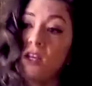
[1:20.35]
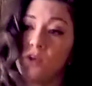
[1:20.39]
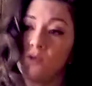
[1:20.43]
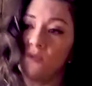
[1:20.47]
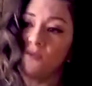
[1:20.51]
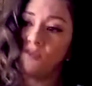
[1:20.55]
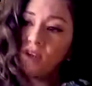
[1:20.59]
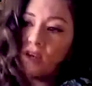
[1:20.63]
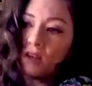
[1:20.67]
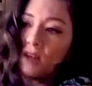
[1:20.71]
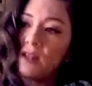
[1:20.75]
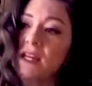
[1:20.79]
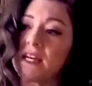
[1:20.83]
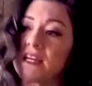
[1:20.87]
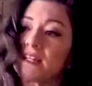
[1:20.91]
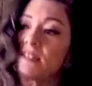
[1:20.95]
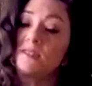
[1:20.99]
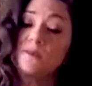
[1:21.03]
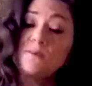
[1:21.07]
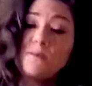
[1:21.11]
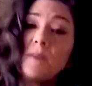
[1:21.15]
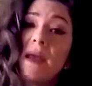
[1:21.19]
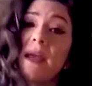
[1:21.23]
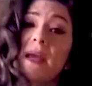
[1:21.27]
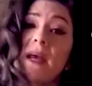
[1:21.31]
you feel it
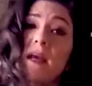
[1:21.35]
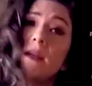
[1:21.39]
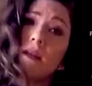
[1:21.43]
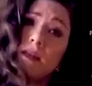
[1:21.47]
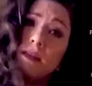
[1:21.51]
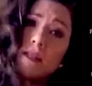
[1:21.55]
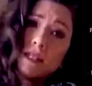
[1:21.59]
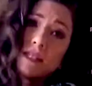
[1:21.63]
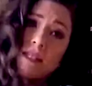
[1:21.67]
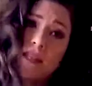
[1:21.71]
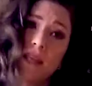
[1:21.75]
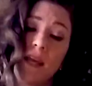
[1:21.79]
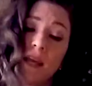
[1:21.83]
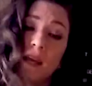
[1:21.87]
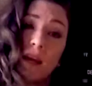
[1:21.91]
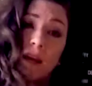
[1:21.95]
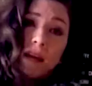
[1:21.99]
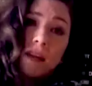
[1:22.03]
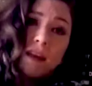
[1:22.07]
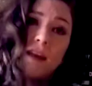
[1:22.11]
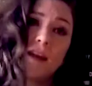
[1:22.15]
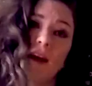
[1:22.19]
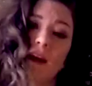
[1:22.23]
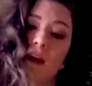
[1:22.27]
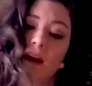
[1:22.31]
expand in the
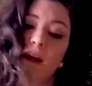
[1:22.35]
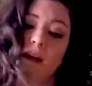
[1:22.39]
tin,